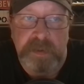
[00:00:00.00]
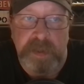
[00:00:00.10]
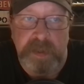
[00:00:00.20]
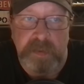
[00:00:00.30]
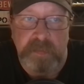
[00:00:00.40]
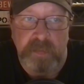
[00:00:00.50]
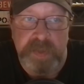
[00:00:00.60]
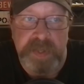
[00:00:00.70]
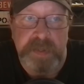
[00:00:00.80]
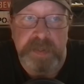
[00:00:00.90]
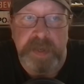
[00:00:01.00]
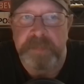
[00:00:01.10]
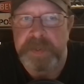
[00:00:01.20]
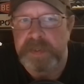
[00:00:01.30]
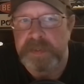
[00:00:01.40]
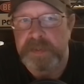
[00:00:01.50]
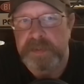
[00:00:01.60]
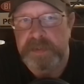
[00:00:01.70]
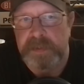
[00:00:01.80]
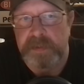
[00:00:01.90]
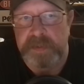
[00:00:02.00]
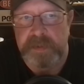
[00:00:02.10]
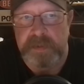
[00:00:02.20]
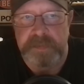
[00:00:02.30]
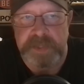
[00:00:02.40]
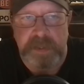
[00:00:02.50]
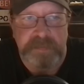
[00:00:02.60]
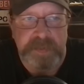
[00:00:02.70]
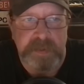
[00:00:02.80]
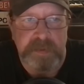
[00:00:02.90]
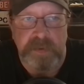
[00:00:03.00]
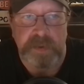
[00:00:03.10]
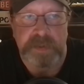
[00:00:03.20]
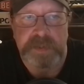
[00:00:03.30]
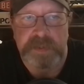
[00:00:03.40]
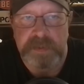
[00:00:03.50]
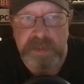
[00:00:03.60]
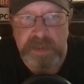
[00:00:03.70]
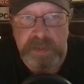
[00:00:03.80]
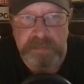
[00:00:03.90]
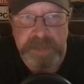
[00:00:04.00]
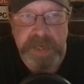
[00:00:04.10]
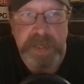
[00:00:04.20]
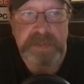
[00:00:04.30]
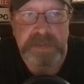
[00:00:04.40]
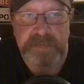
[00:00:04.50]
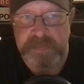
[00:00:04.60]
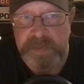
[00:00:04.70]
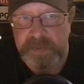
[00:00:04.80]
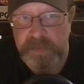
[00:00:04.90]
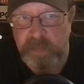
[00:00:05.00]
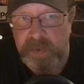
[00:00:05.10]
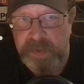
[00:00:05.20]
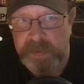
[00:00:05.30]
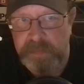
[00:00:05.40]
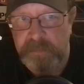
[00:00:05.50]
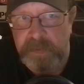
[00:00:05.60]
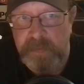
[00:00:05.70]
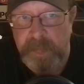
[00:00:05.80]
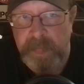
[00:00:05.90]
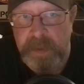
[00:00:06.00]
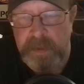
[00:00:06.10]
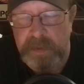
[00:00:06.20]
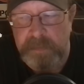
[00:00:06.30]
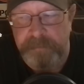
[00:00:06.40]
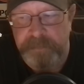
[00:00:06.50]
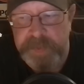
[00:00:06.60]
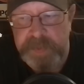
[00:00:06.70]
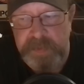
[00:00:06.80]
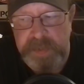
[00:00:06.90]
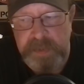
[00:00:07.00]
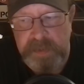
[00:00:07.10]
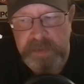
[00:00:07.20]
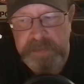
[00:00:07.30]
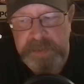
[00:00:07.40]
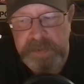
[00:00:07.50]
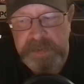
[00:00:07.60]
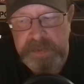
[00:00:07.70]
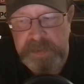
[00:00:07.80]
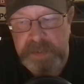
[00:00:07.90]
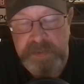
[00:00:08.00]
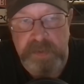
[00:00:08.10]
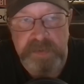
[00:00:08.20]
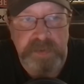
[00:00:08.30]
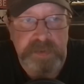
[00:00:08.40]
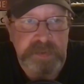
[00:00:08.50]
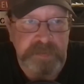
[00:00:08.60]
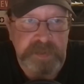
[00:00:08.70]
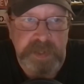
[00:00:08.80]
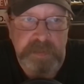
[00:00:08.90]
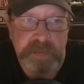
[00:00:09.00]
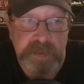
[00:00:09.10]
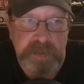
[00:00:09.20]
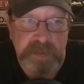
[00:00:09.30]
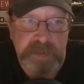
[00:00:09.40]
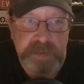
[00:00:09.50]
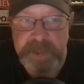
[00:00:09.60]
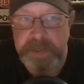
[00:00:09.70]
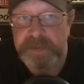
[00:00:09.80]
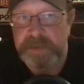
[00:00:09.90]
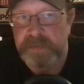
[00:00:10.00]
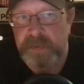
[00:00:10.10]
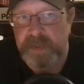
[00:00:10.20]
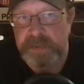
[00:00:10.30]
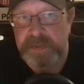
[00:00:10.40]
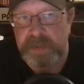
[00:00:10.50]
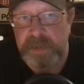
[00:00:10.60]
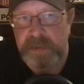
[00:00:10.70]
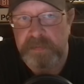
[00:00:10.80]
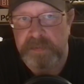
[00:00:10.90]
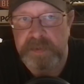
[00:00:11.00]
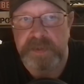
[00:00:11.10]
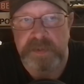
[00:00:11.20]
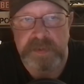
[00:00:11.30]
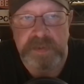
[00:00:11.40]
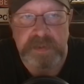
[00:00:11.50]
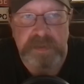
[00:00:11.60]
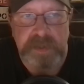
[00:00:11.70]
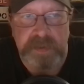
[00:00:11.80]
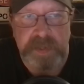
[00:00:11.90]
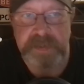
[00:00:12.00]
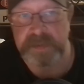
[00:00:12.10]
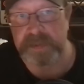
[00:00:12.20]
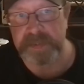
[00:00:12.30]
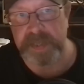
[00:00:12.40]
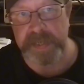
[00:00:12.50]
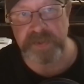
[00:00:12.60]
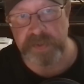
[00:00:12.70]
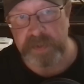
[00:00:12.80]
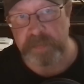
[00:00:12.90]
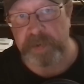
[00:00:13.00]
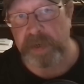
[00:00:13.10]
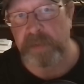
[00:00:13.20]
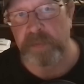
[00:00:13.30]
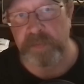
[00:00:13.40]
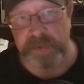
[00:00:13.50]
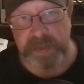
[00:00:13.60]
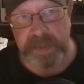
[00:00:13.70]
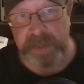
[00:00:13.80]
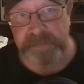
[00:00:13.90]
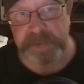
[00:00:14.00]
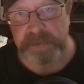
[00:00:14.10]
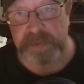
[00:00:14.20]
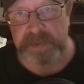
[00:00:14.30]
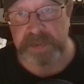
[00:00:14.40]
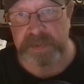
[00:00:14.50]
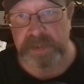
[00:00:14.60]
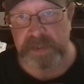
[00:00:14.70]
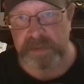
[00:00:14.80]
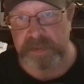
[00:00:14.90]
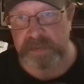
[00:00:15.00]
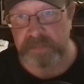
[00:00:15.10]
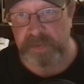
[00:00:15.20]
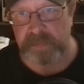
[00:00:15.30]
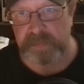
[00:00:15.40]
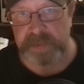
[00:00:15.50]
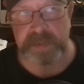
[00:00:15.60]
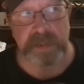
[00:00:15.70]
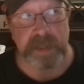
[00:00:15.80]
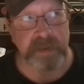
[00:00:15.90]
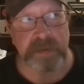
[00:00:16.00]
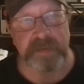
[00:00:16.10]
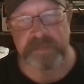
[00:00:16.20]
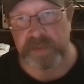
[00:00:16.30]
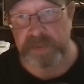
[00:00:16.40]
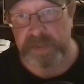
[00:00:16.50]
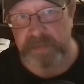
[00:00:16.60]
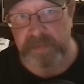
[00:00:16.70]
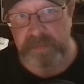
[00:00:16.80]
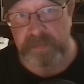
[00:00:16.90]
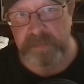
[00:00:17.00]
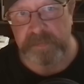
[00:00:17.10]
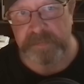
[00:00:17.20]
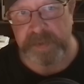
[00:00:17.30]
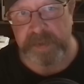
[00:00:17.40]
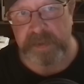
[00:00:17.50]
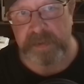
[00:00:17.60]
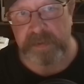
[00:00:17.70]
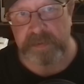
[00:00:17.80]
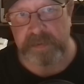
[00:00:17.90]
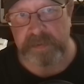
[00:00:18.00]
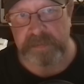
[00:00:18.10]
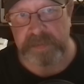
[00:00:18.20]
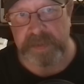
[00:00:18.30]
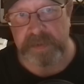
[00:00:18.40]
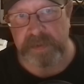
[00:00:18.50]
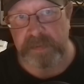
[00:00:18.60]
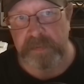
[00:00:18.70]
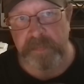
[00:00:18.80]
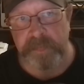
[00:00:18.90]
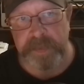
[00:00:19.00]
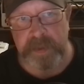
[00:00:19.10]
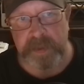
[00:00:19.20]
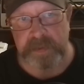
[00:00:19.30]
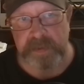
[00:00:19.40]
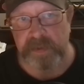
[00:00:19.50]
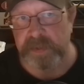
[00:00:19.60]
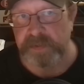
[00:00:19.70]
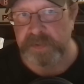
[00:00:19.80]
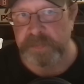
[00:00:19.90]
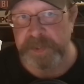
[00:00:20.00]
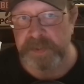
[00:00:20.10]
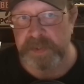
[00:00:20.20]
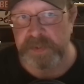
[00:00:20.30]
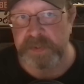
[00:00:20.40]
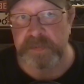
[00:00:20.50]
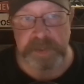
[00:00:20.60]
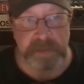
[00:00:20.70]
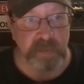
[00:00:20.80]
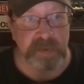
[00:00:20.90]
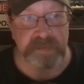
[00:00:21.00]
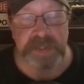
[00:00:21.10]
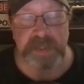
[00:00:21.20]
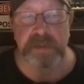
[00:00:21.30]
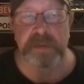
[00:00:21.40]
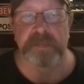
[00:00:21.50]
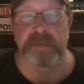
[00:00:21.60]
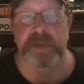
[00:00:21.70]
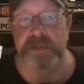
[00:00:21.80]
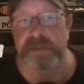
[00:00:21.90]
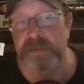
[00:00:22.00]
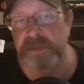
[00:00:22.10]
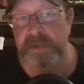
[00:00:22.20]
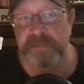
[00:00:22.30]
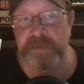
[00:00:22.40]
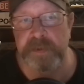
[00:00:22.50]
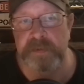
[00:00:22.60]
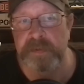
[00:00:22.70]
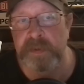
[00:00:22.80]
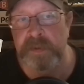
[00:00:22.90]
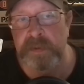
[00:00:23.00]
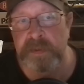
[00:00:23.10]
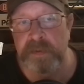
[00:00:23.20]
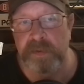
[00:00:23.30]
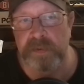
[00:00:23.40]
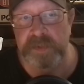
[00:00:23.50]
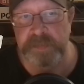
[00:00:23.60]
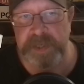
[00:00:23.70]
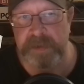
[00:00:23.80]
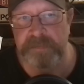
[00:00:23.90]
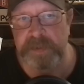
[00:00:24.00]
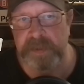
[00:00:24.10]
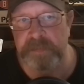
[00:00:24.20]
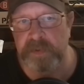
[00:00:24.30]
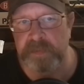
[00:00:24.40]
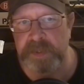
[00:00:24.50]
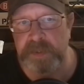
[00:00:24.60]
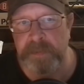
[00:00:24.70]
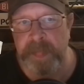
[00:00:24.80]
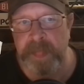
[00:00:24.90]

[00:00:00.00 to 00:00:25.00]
And we need that because, helium is kind of an inert gas that you can work in. So helium is, and it's also used, for example, in space as thrusters. That's actually the problem with that capsule that's stuck or was stuck. I don't know. I haven't looked at if they got it out of there yet or not. At the International Space Station is because one of its helium thrusters failed or was behaving abnormally.